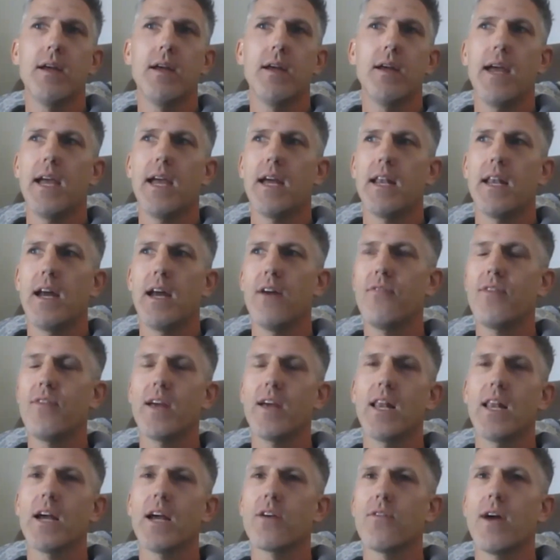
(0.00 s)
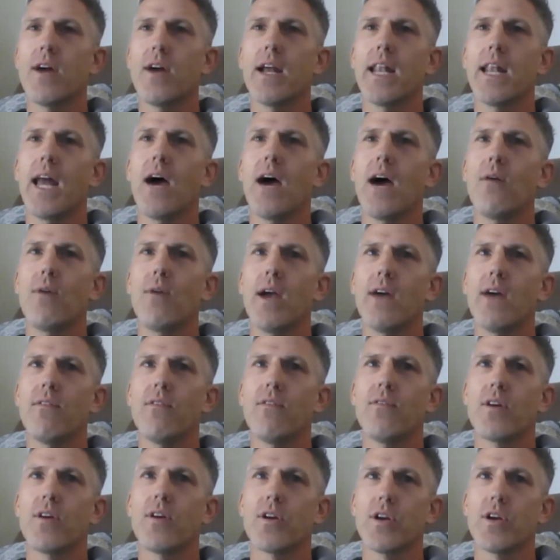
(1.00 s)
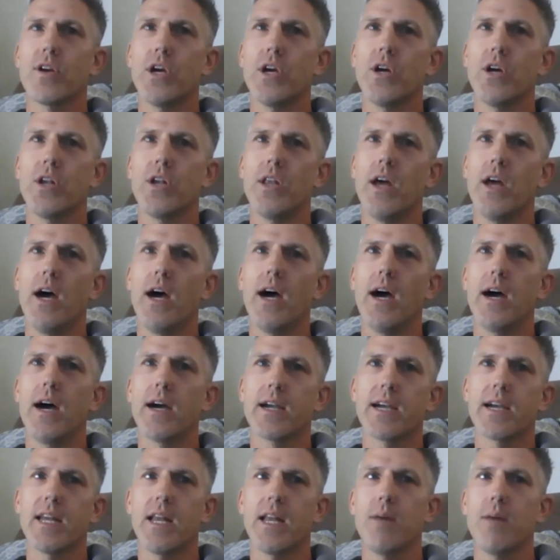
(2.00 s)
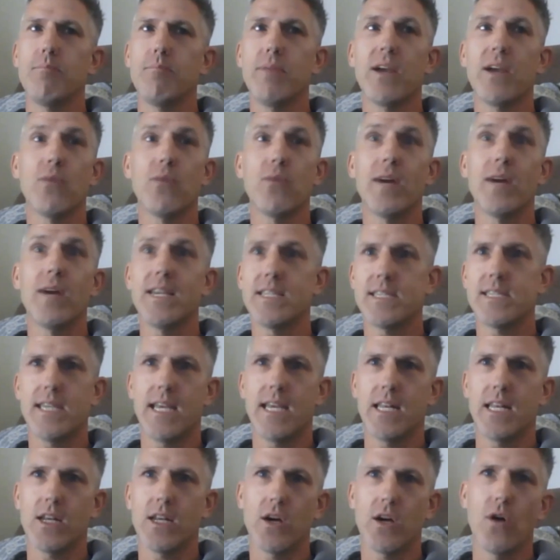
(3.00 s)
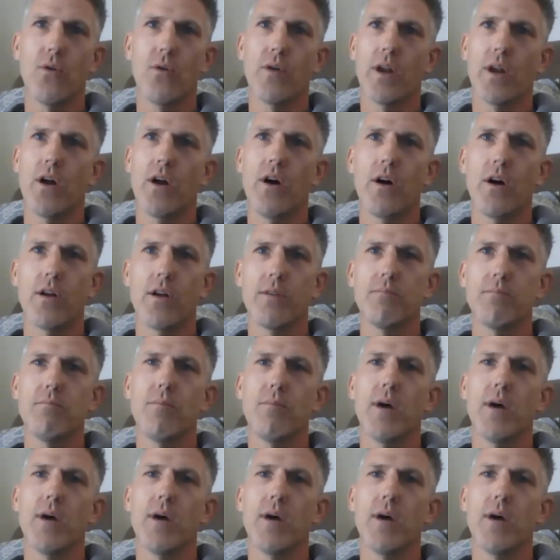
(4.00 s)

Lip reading: And I feel like right now we have a very good kind of big way scene going on.